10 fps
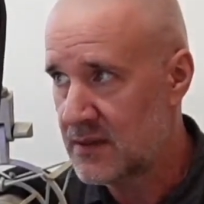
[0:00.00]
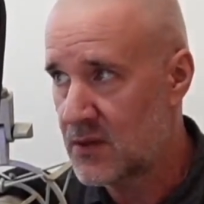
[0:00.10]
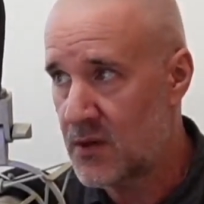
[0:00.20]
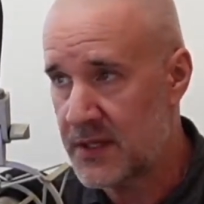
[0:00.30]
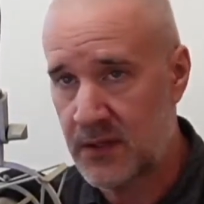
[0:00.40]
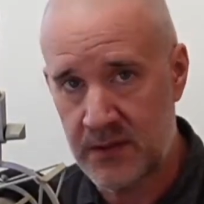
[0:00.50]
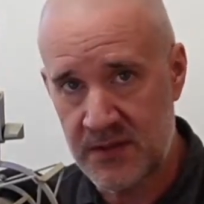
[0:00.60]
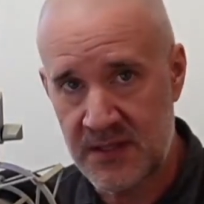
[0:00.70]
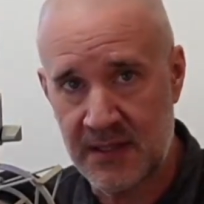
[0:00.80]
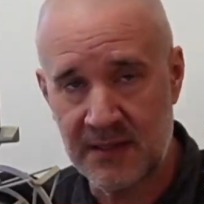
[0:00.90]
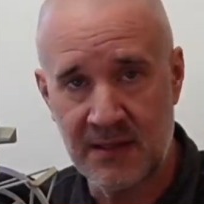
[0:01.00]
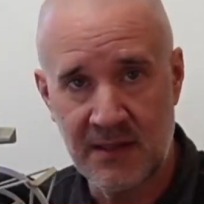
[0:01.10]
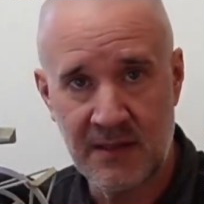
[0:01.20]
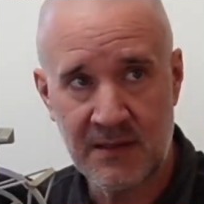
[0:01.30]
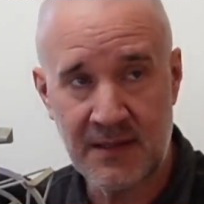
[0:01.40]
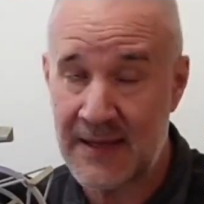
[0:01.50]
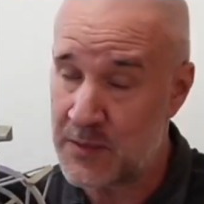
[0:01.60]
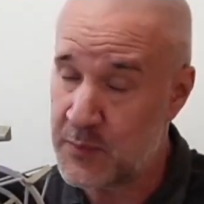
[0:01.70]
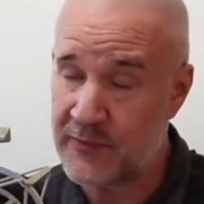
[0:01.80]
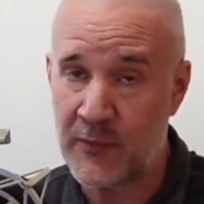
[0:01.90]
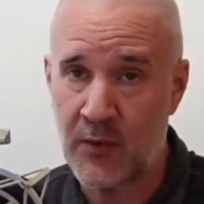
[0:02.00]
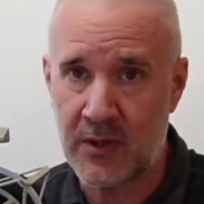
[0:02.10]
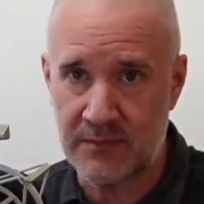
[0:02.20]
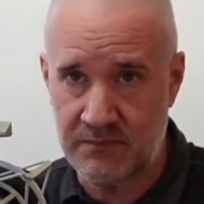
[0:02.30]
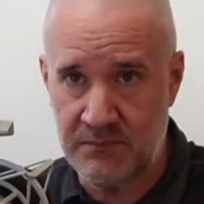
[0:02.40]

call the orders in the night before,